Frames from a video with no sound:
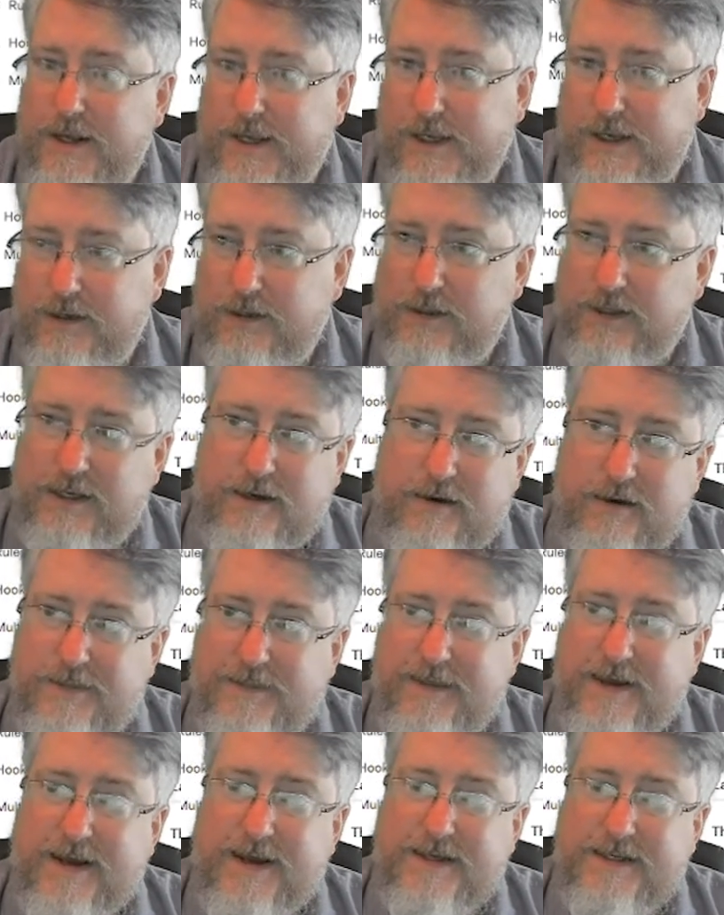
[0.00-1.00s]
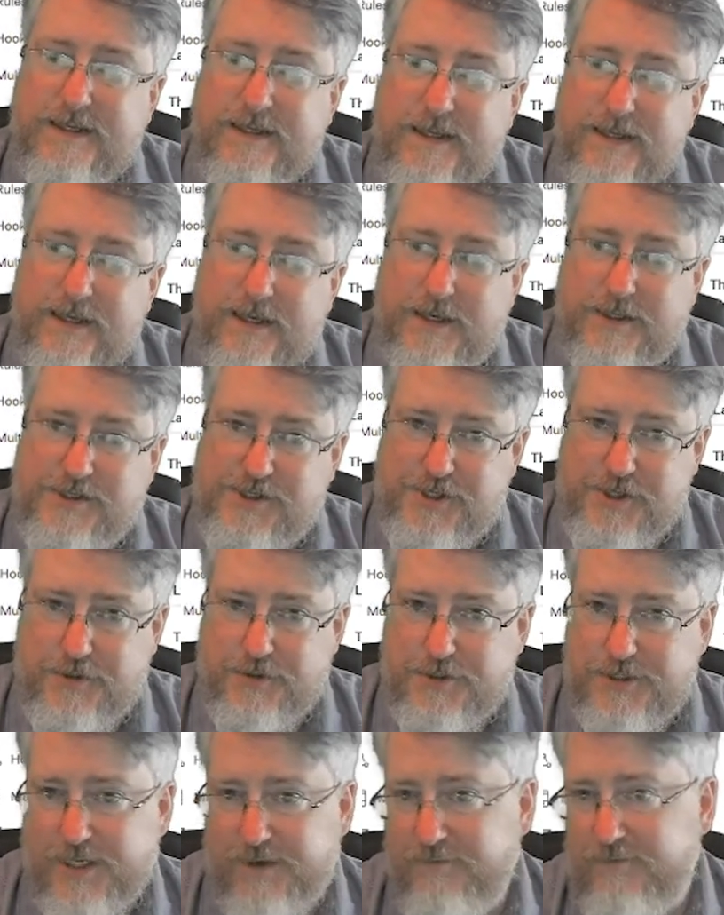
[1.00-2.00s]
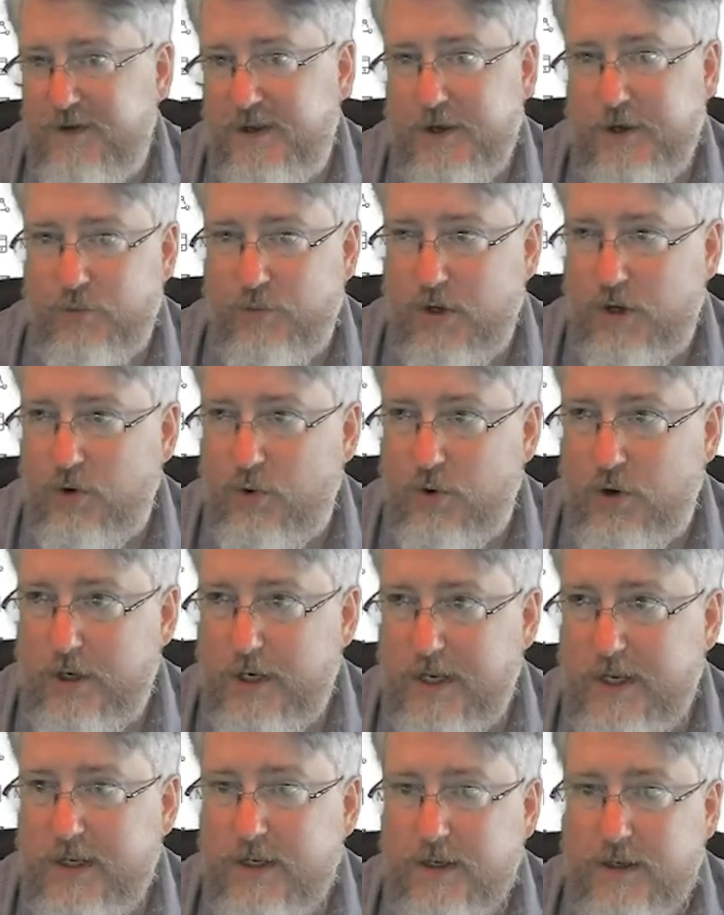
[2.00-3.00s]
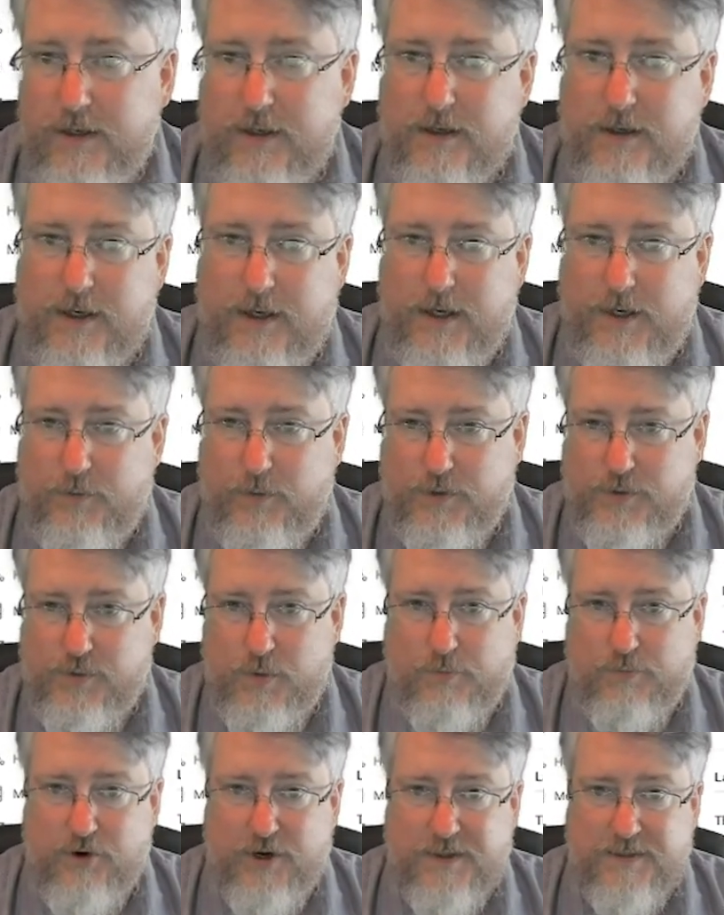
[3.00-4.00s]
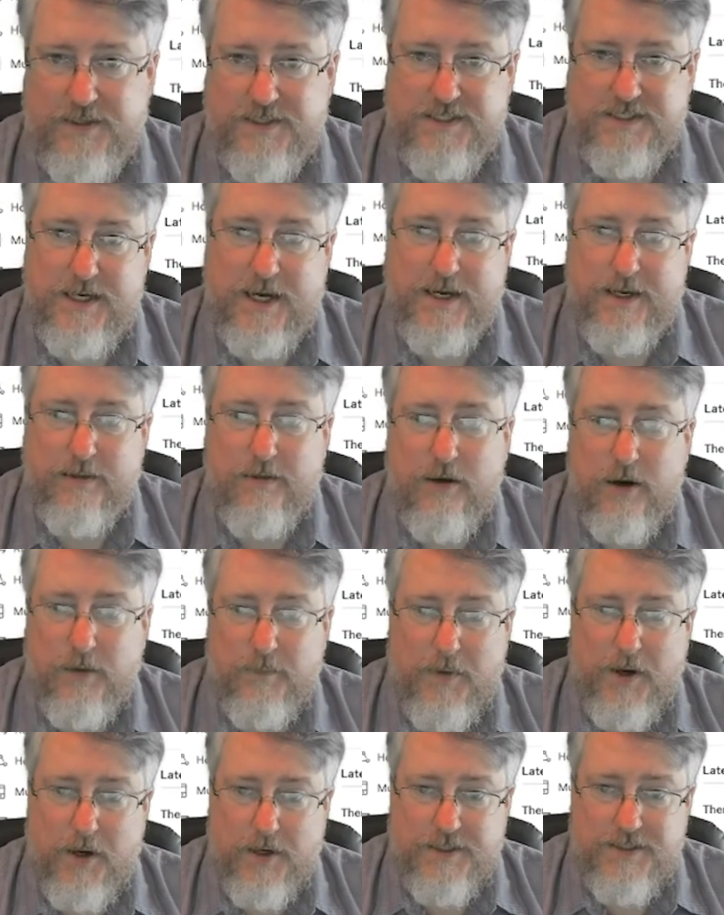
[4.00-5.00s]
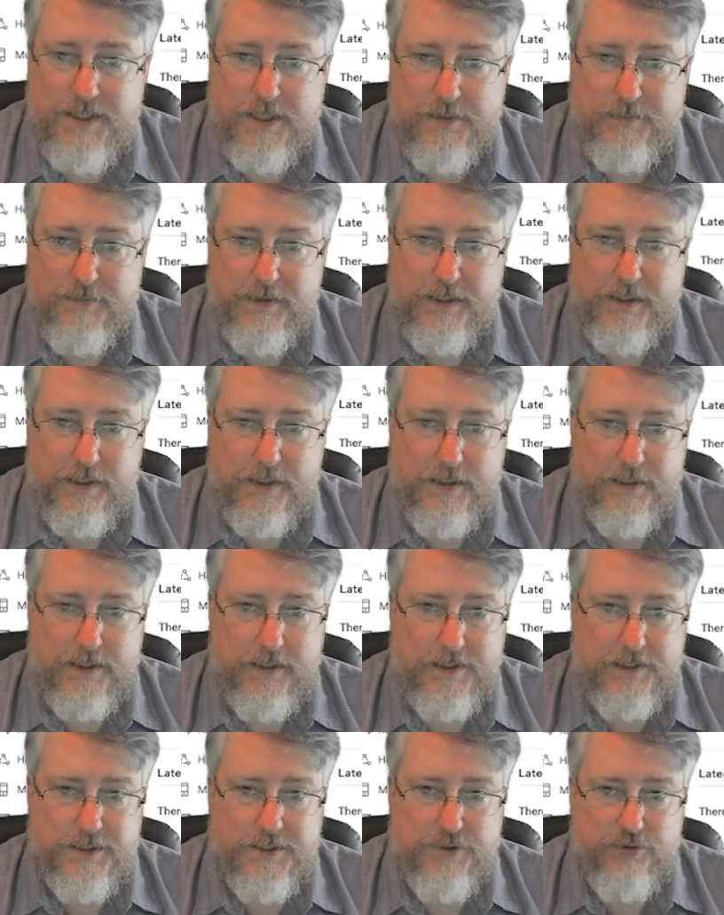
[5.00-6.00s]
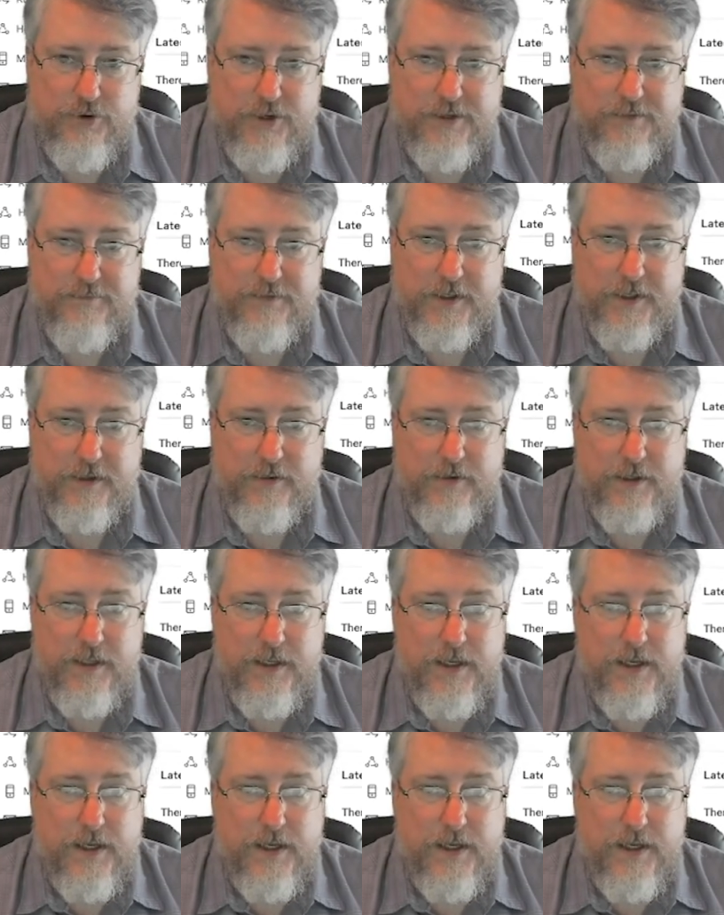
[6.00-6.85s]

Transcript: I can click on that and choose configure recording, which will bring this dialog box up in ScreenFlow.